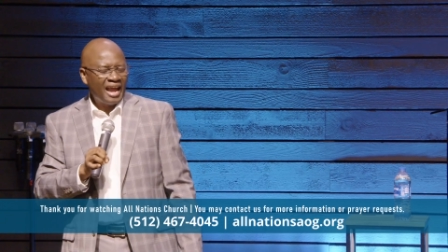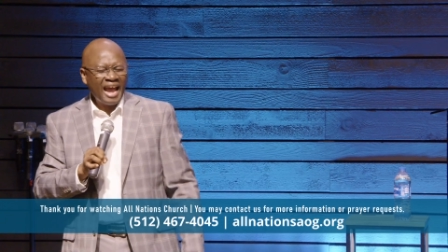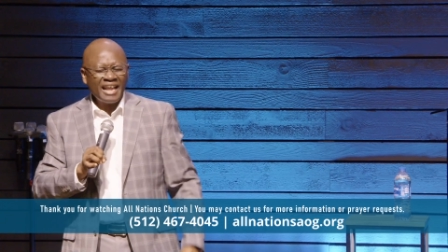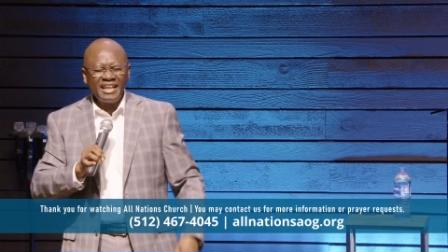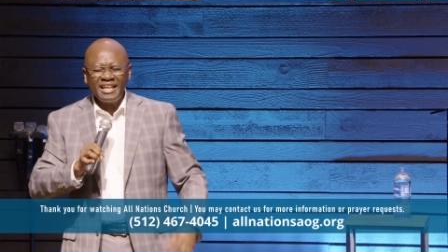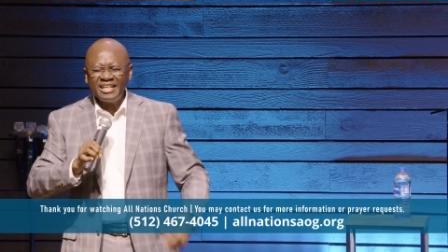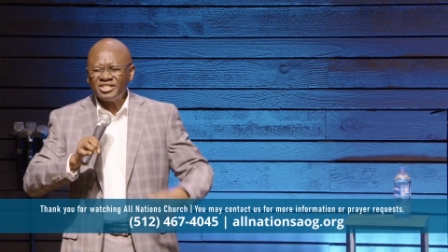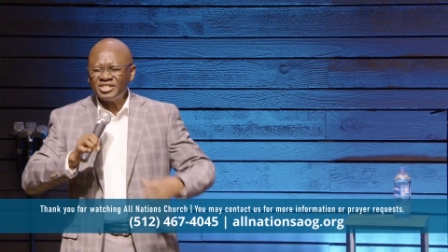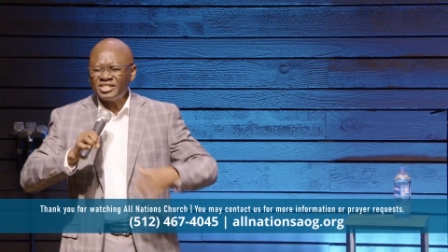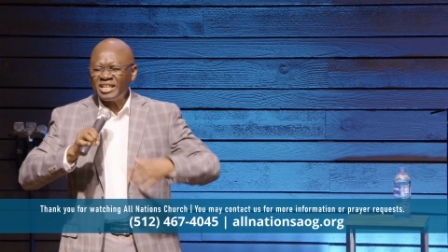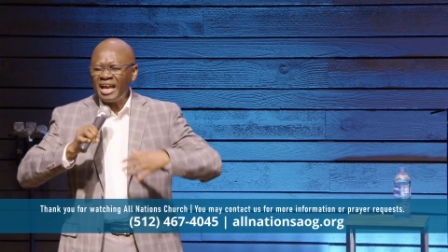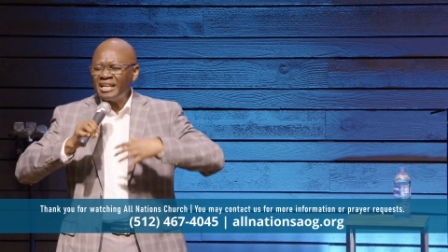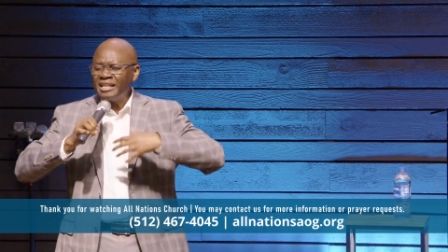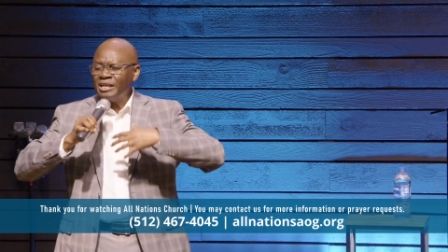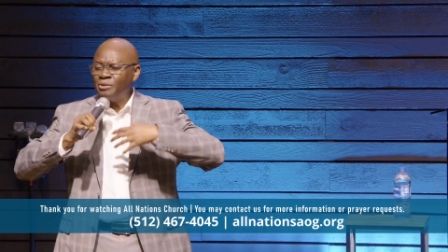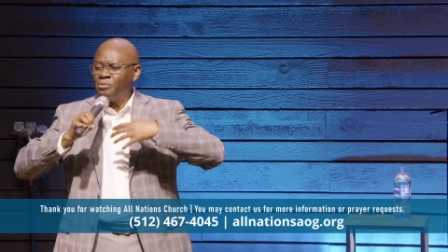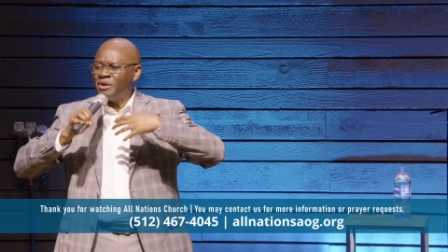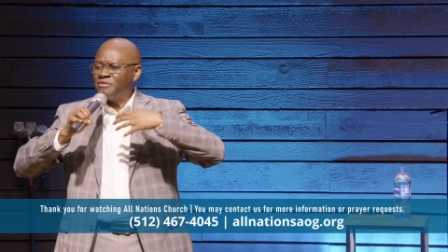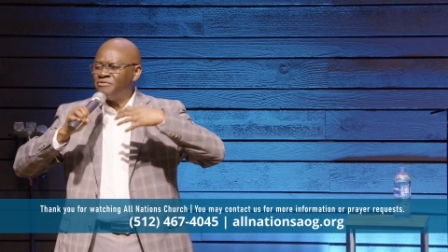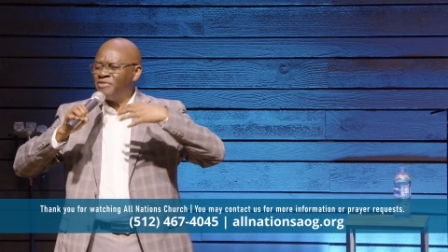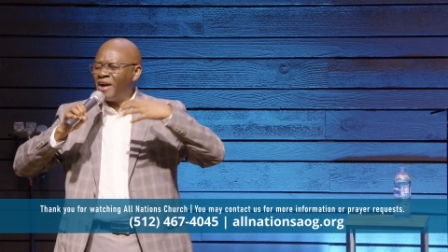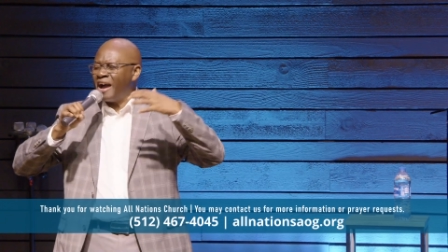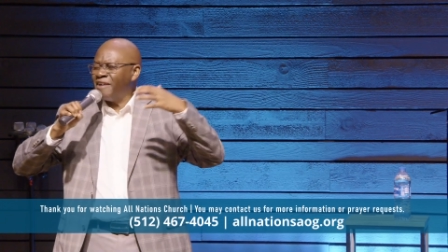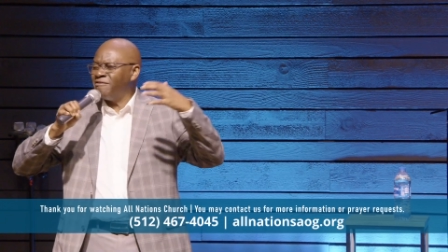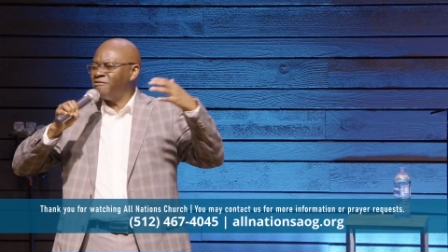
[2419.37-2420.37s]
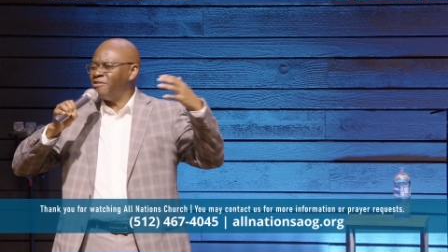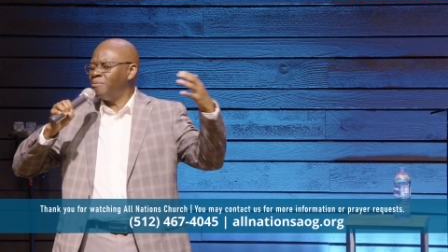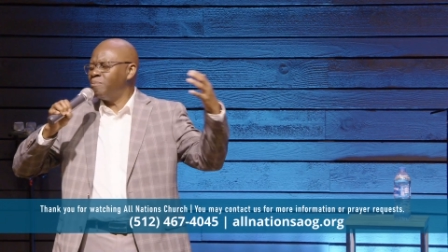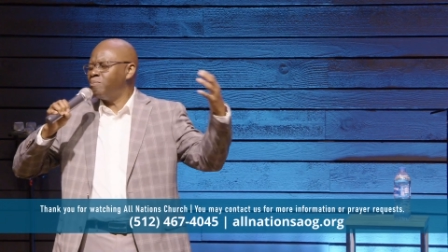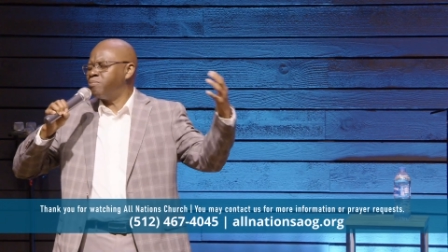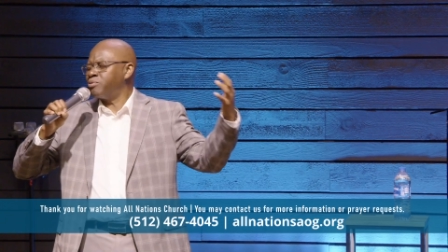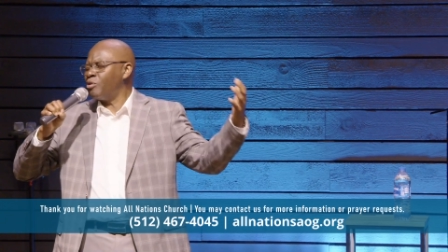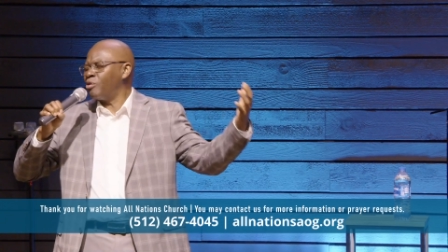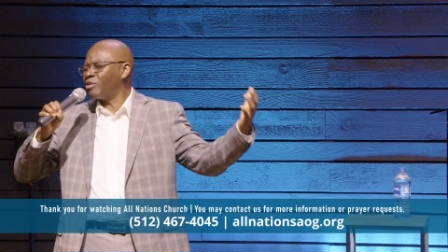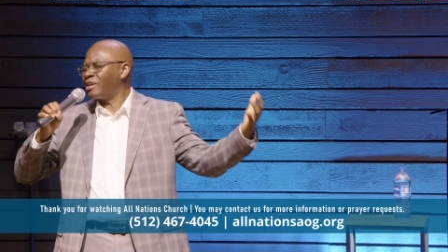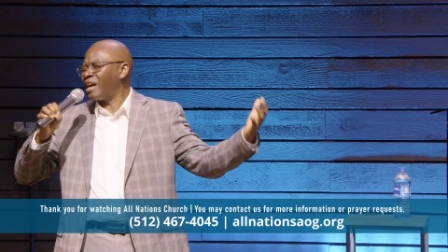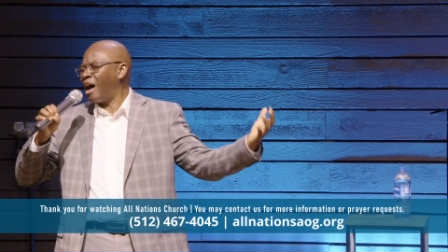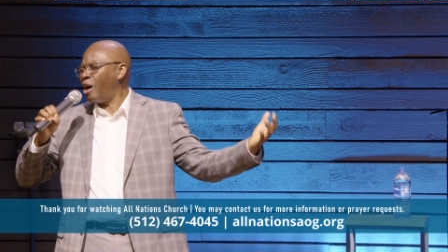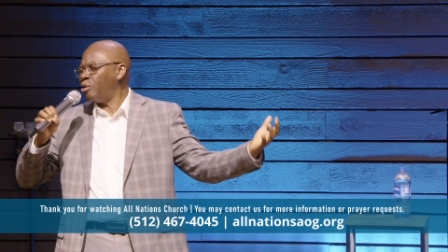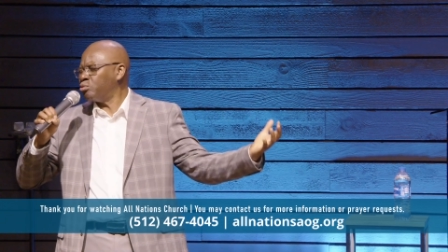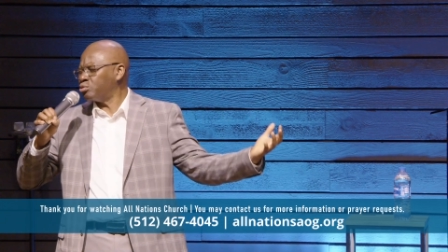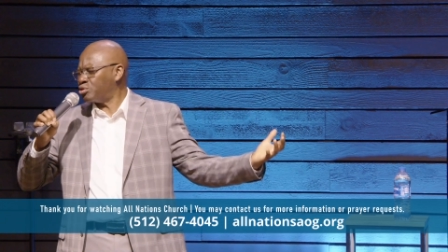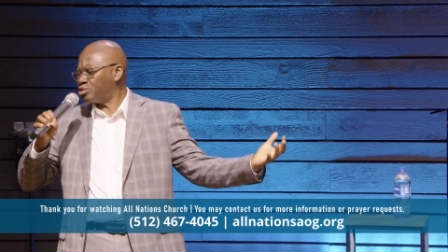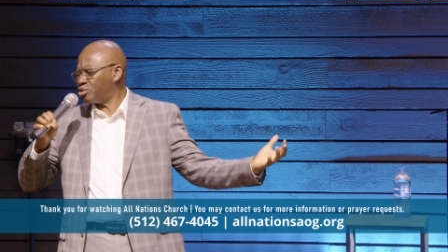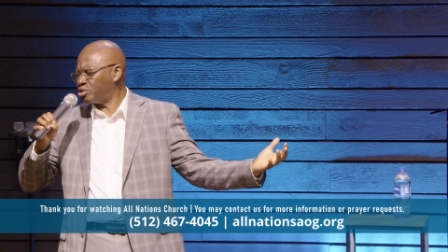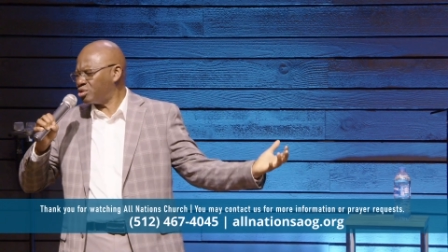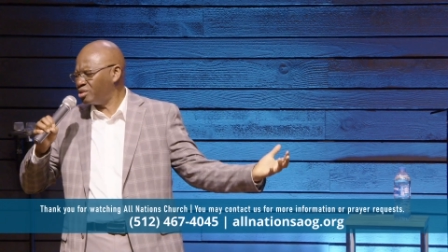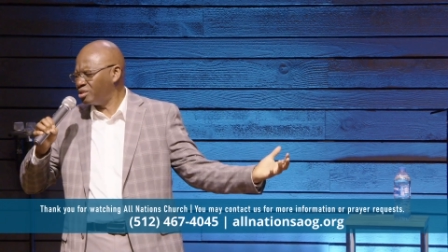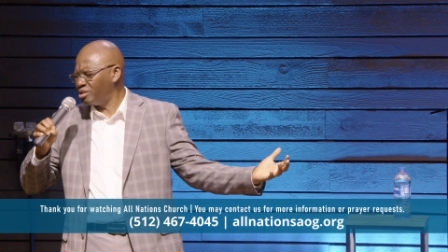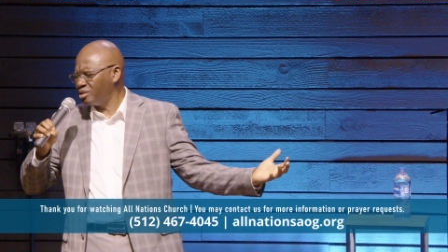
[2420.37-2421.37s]
And then suddenly revival broke
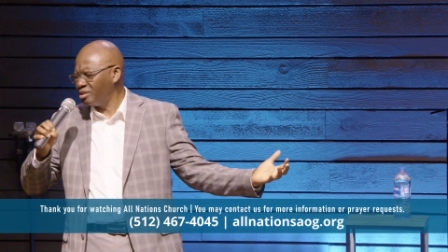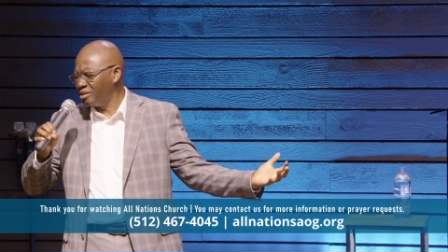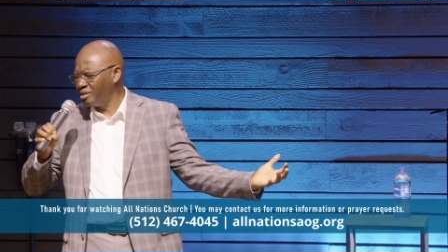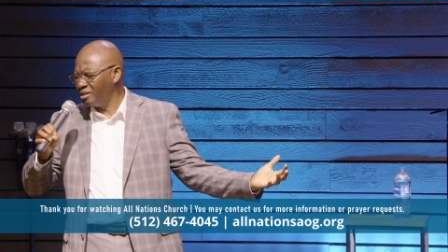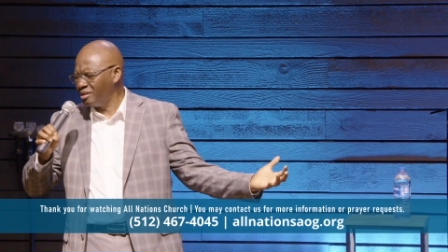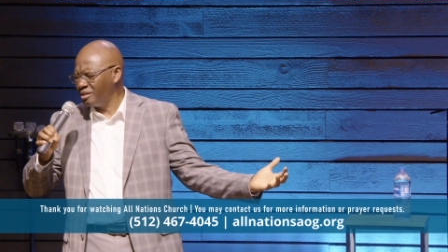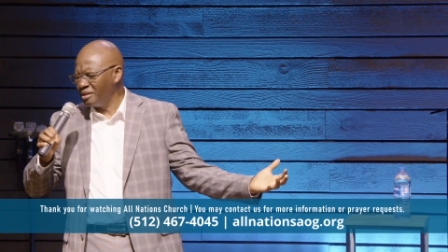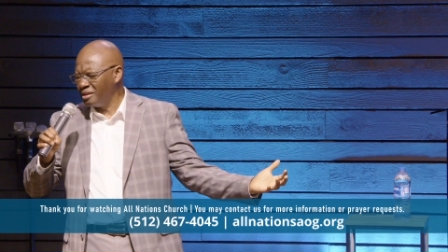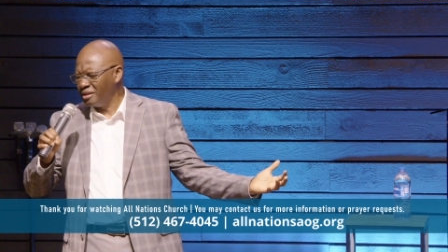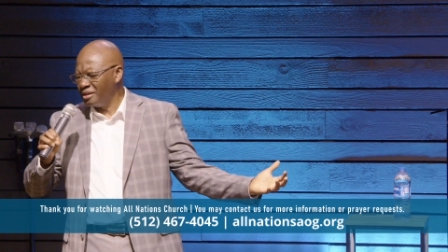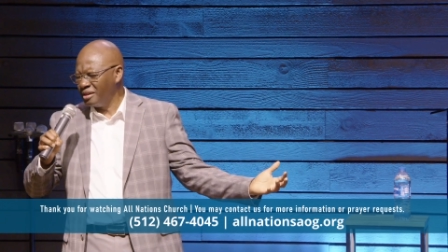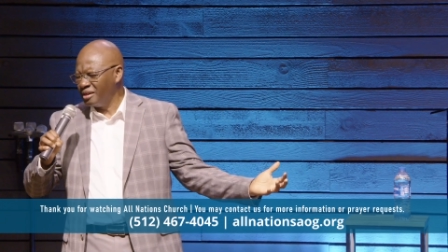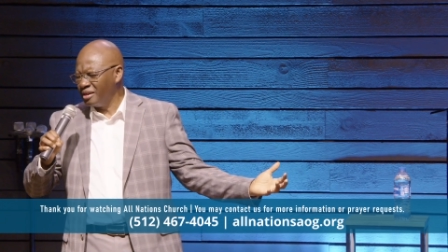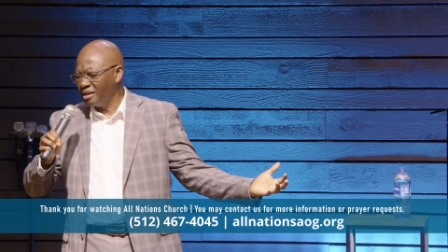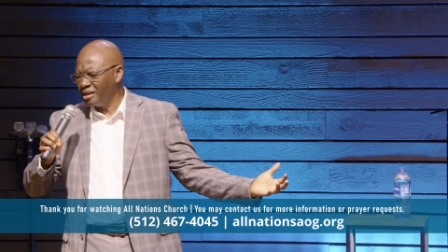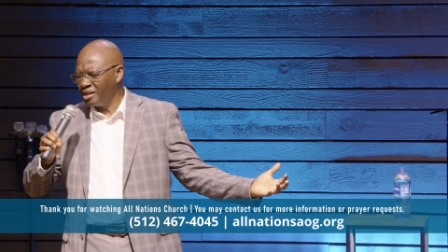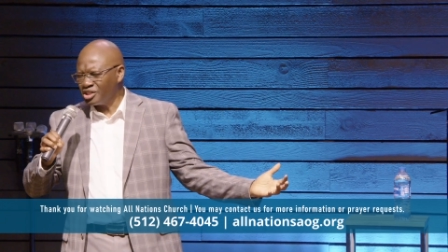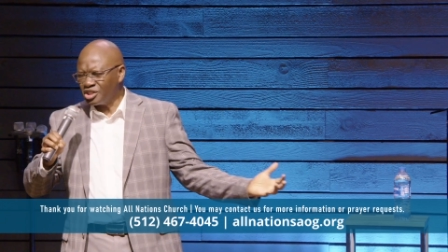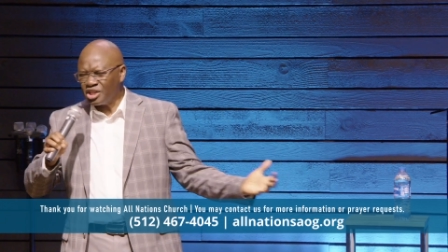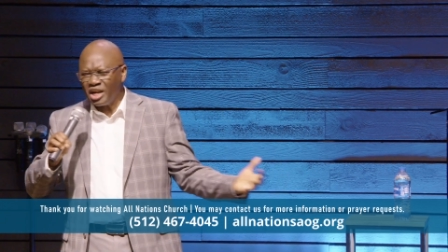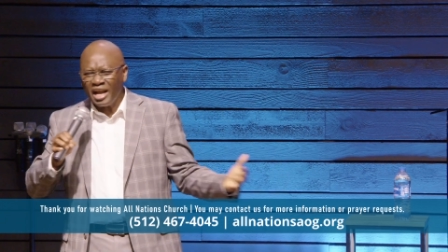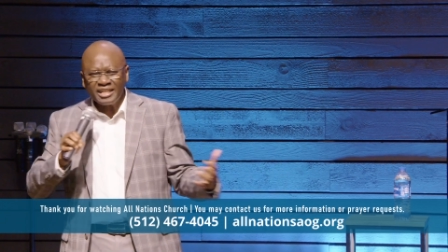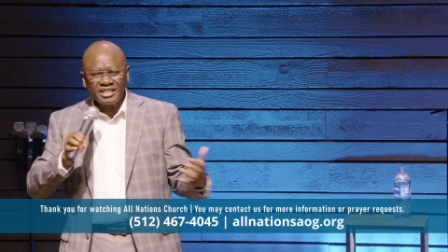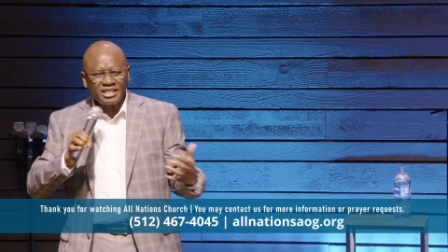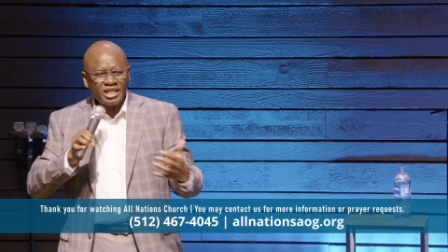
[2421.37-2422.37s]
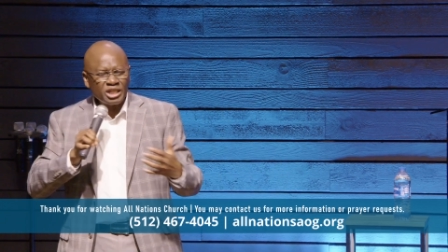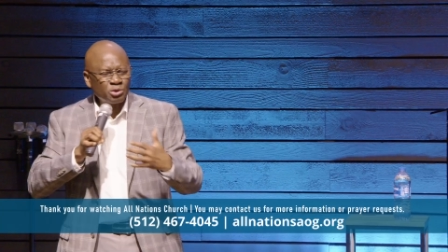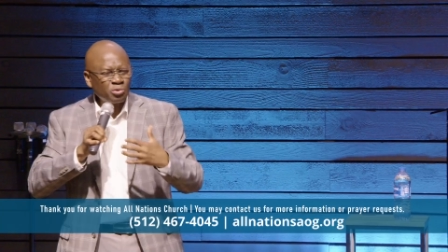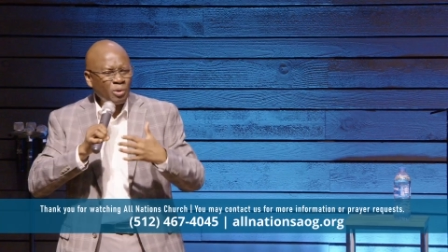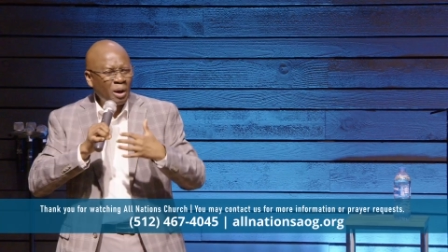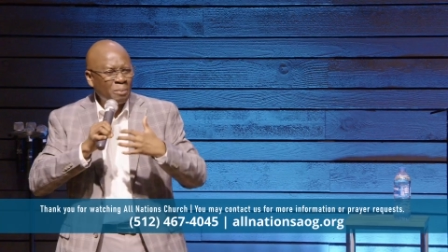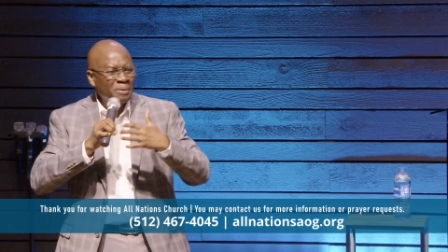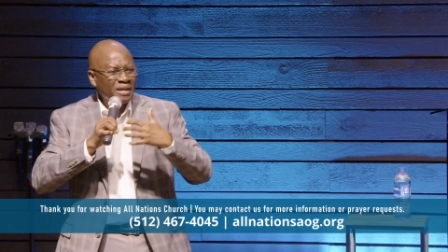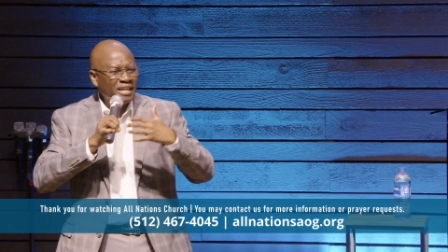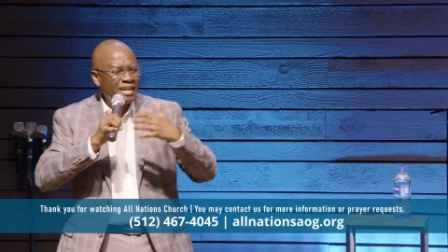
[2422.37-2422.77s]
out. Churches were